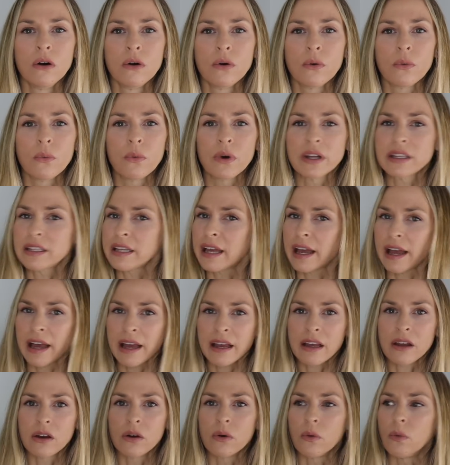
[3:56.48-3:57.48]
what the
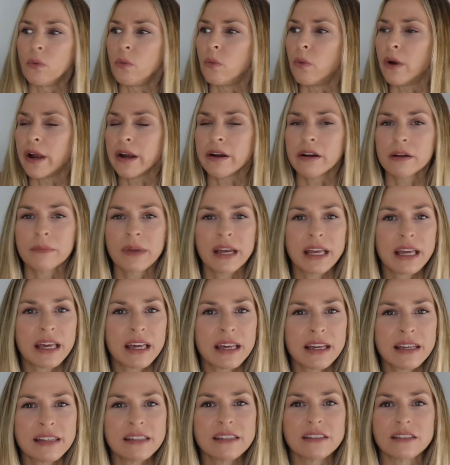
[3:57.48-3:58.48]
heck? Where are my
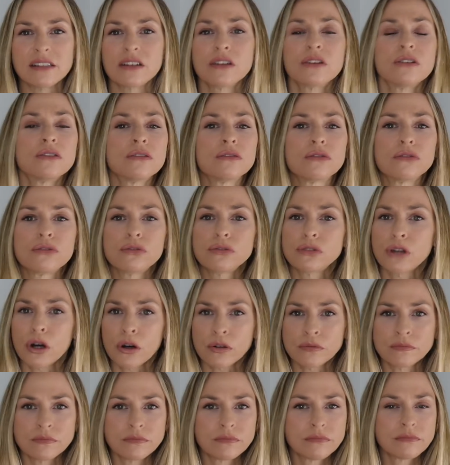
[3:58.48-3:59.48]
keys?
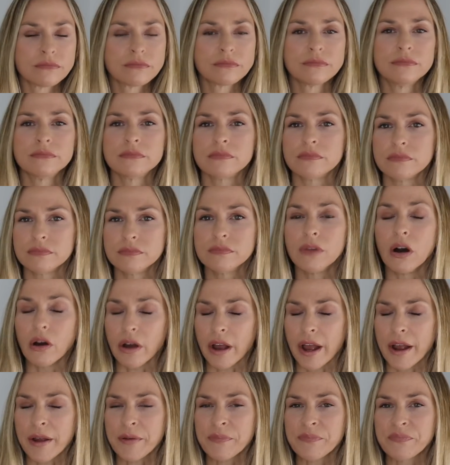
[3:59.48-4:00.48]
Coudon,
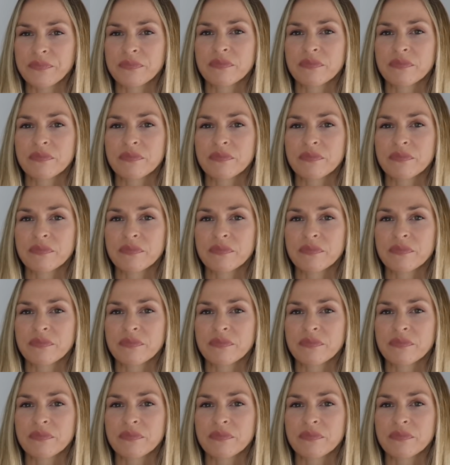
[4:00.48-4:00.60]
okay?